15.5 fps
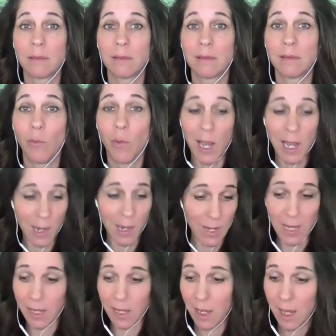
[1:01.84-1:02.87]
Why am
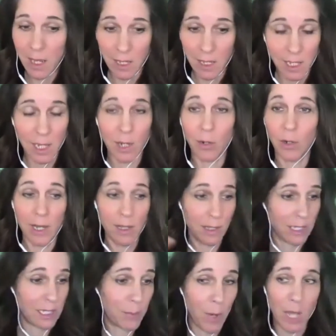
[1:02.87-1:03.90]
I here in
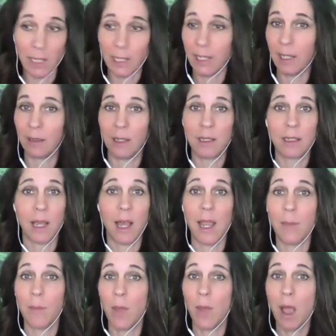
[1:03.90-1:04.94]
this body at this
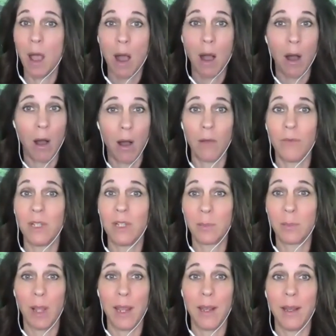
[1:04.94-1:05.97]
time on this
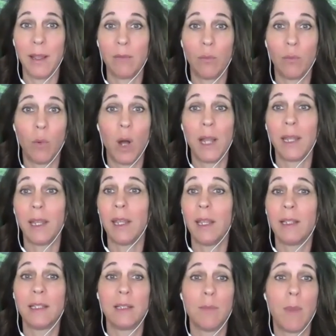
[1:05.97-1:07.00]
planet? What
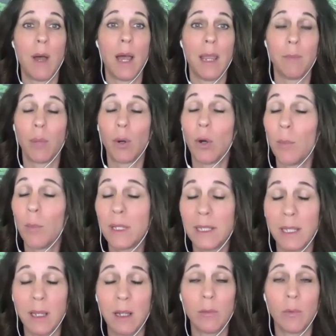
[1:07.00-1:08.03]
is my
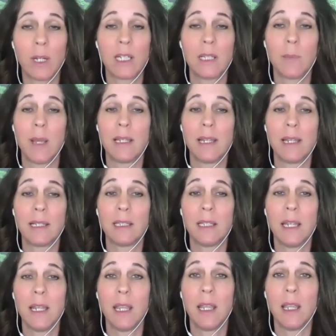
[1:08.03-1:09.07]
purpose here? What is my
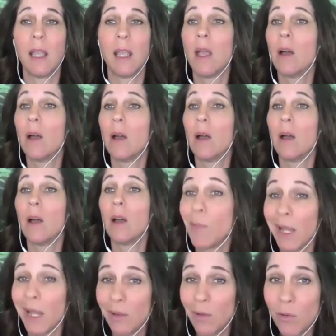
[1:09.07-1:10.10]
destiny? What is
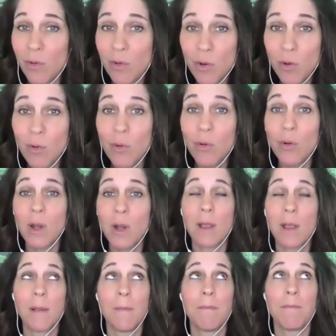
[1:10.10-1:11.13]
mine to do?
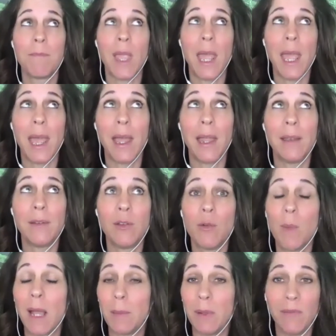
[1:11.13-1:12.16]
And you
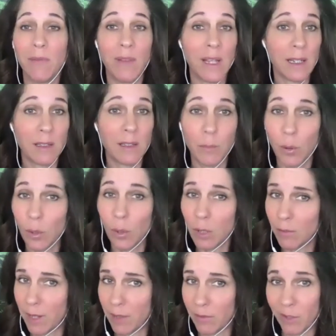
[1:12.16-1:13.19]
might be feeling the
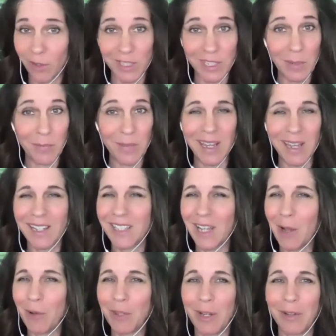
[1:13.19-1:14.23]
pull that there is something else
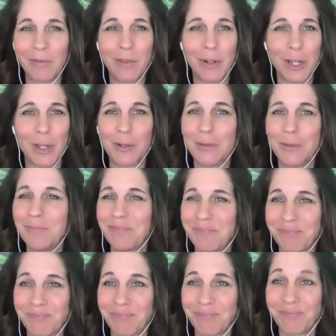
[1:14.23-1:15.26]
out there for you.
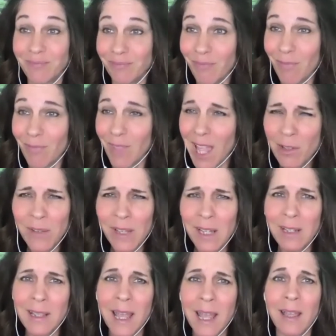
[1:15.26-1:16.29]
Are you
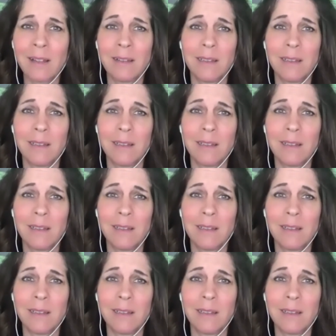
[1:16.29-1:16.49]
feeling that?